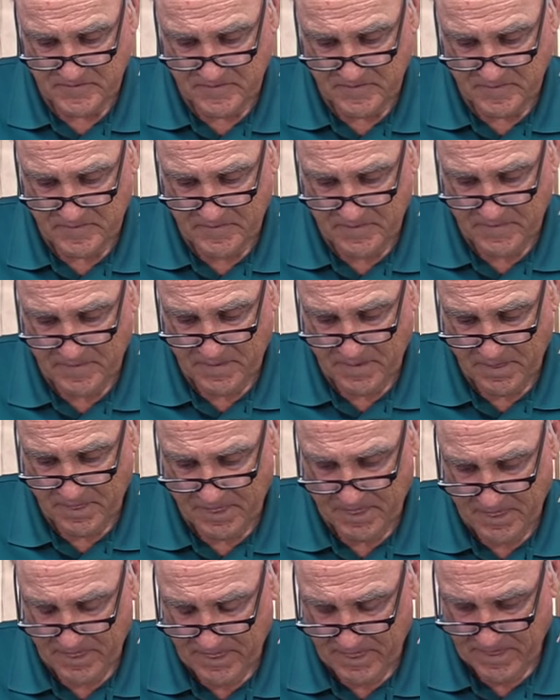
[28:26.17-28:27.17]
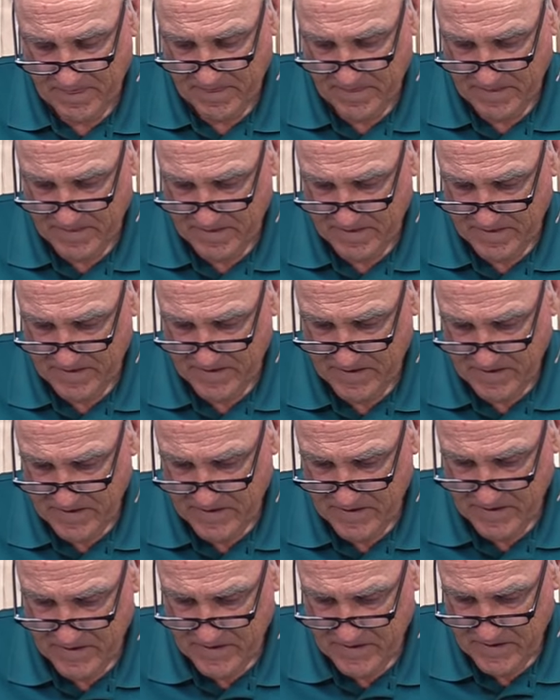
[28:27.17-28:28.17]

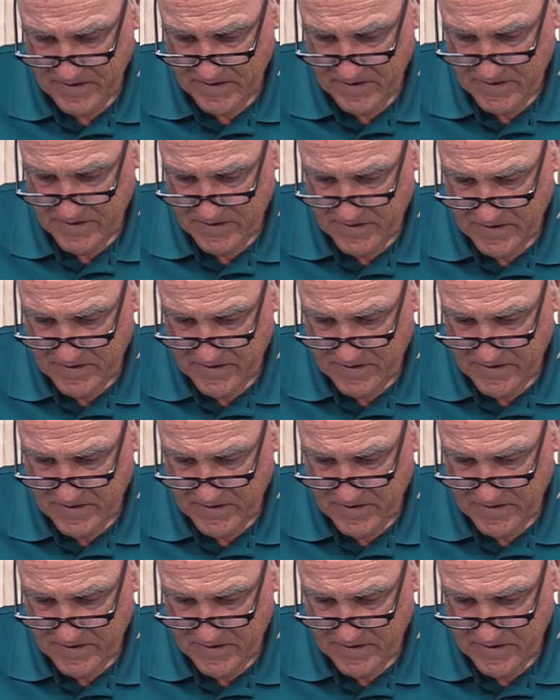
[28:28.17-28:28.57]
(silence)